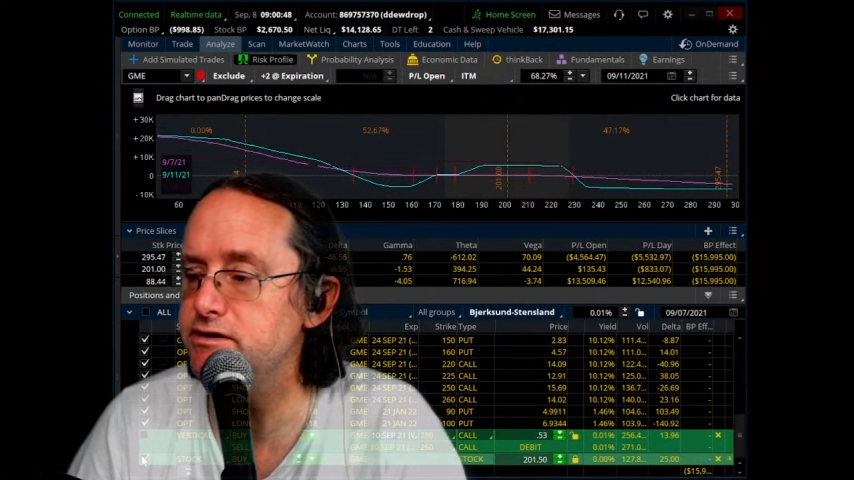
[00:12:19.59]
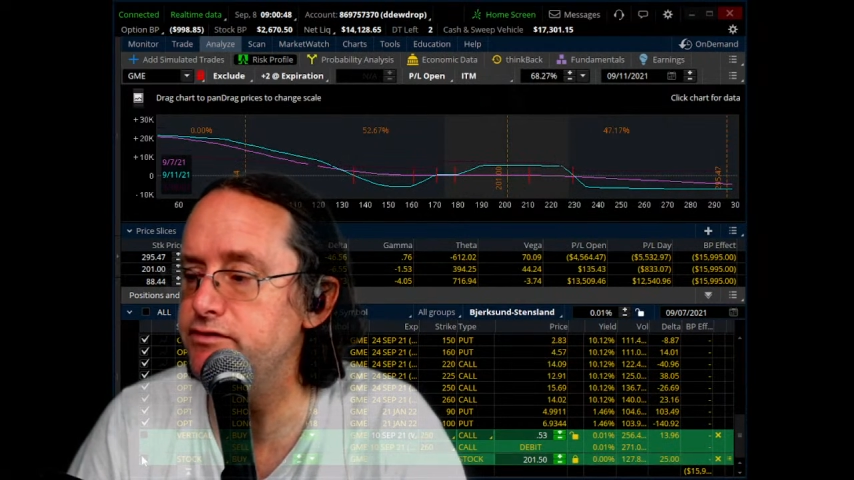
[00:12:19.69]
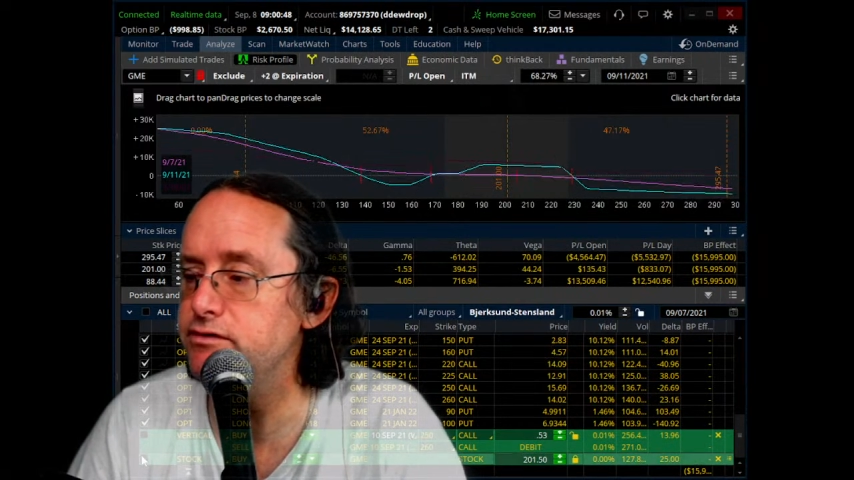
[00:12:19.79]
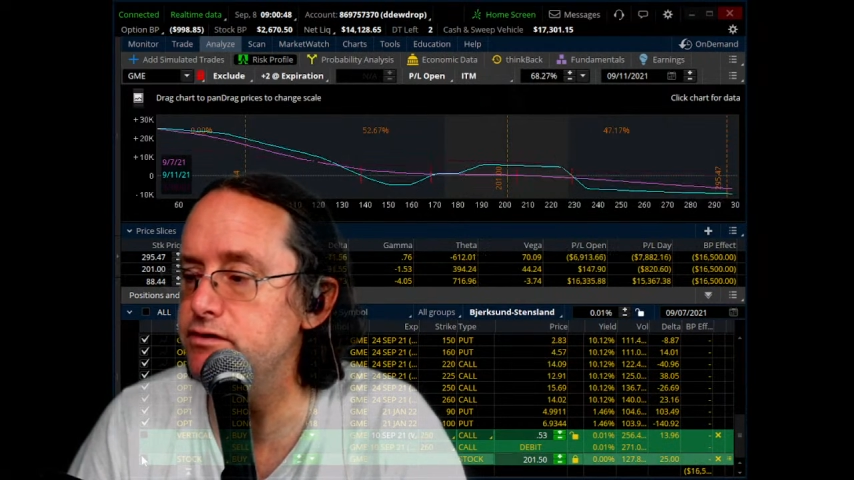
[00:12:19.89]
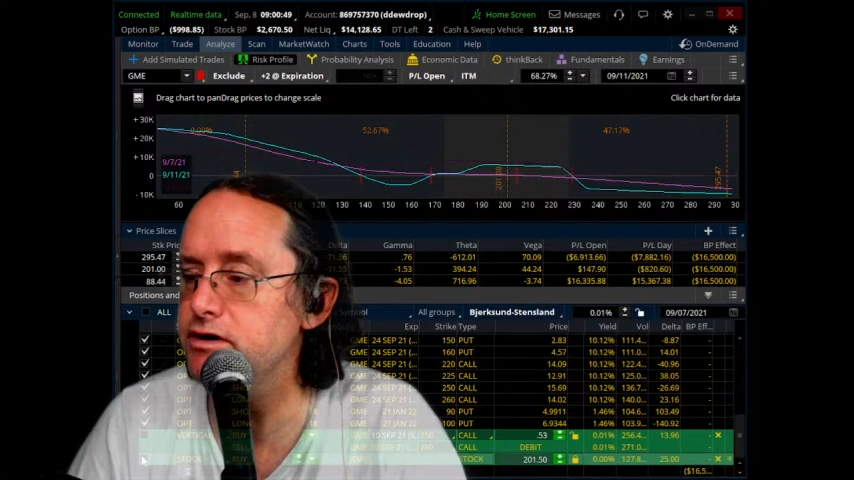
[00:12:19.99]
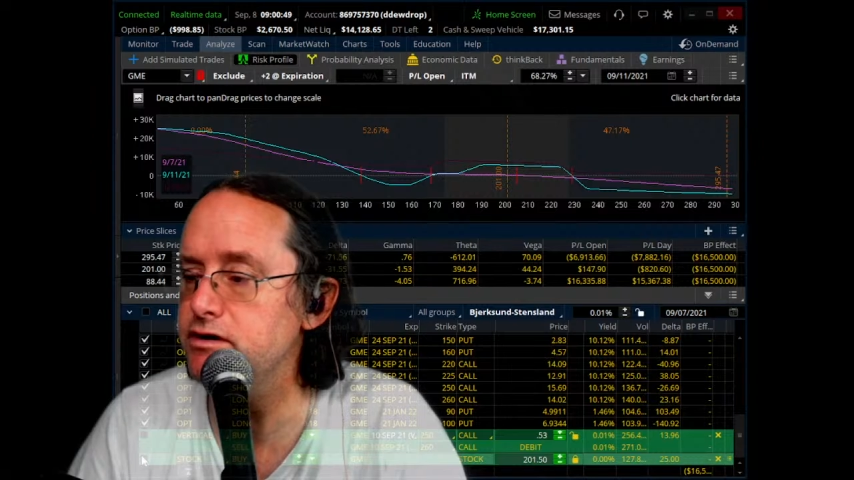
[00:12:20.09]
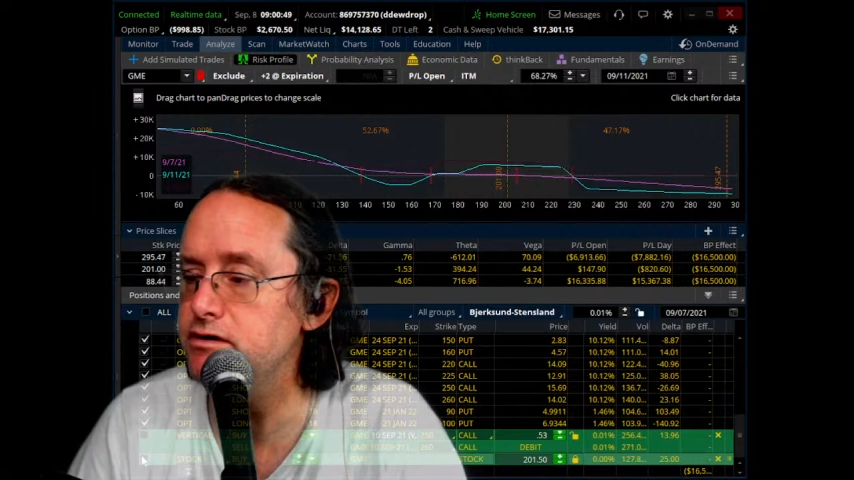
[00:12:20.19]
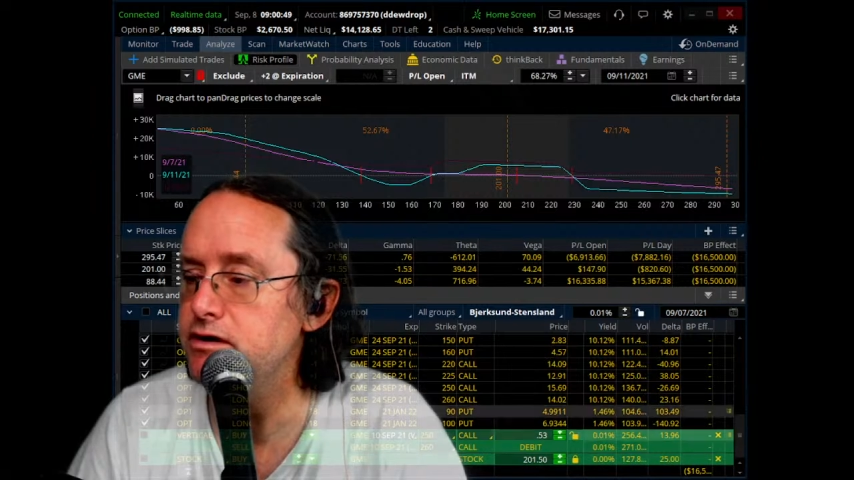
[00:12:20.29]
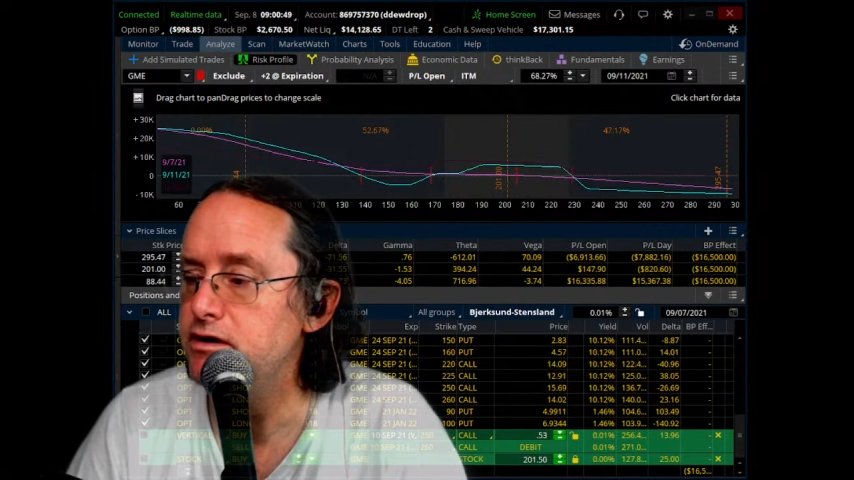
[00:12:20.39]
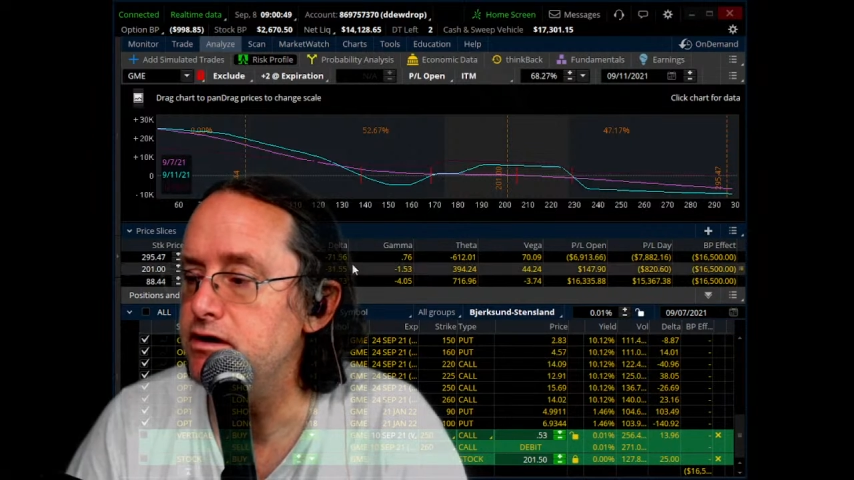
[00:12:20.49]
If you look at
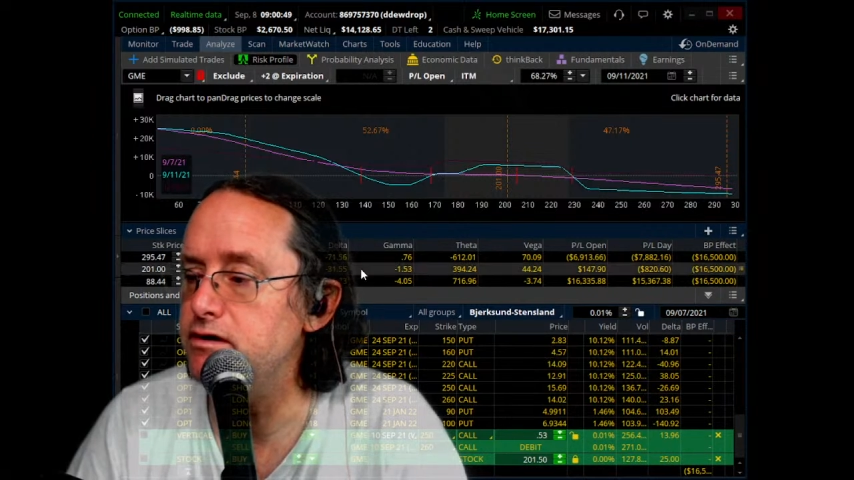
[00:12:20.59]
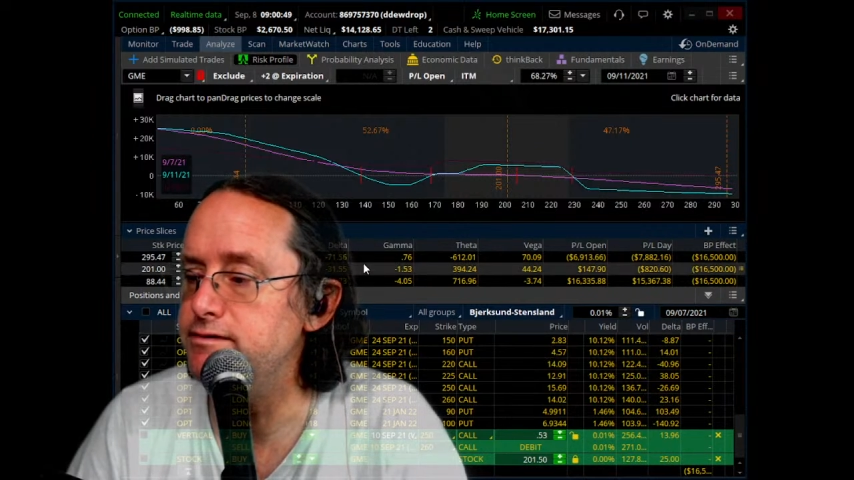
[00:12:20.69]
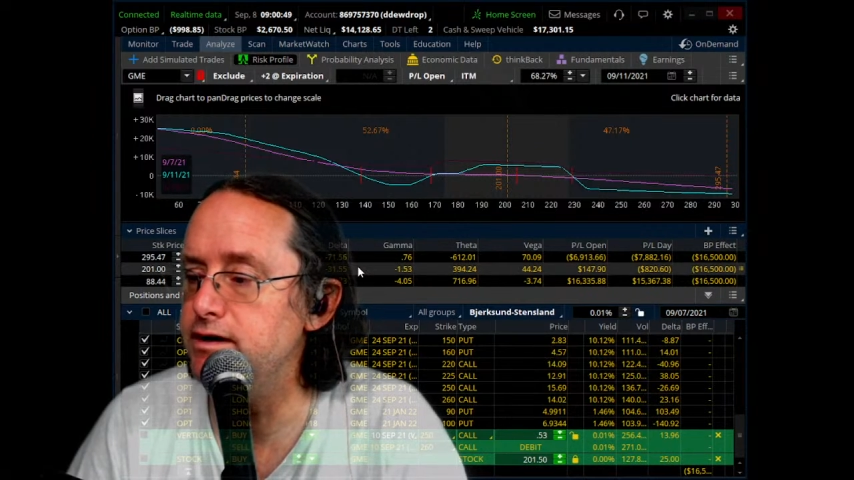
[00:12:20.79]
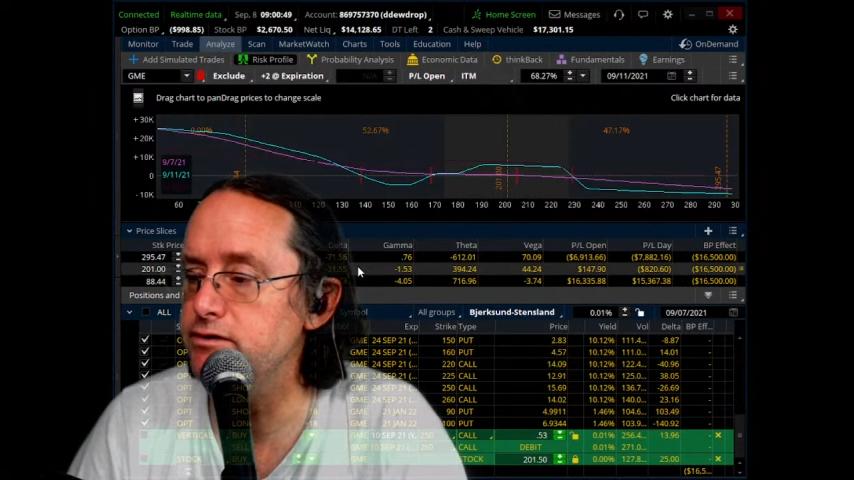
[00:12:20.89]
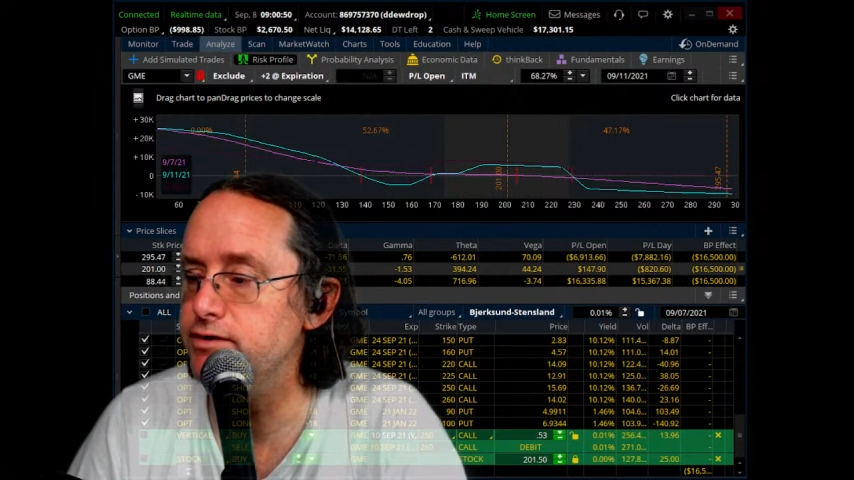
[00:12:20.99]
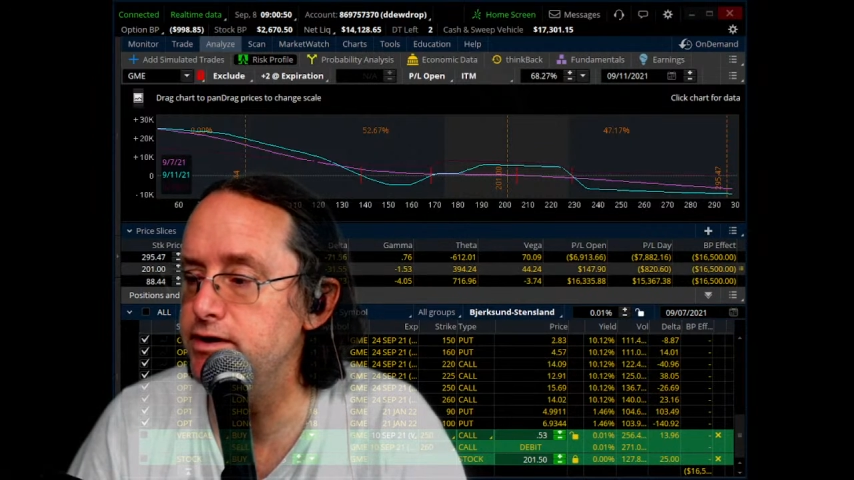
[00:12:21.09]
our delta